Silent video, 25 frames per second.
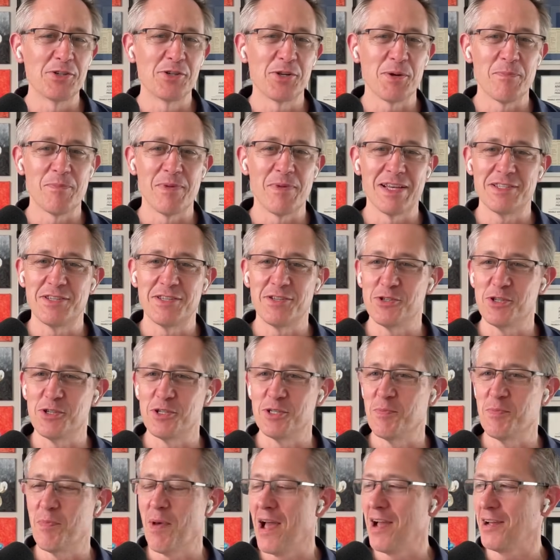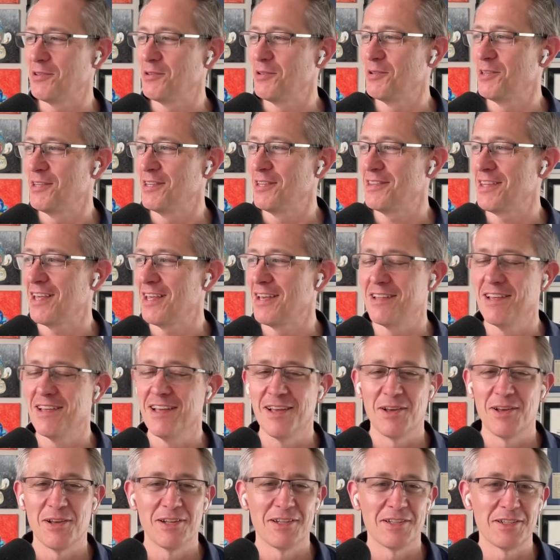of messages back. They're like, the
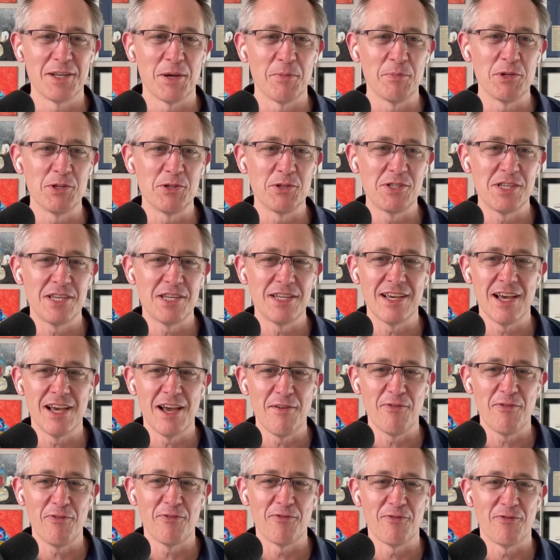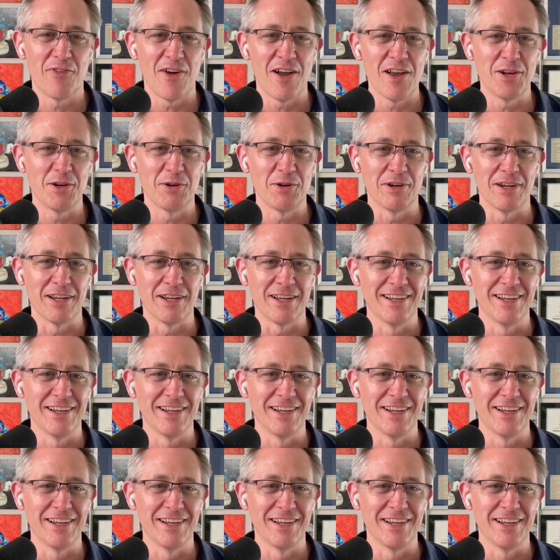WTF finery.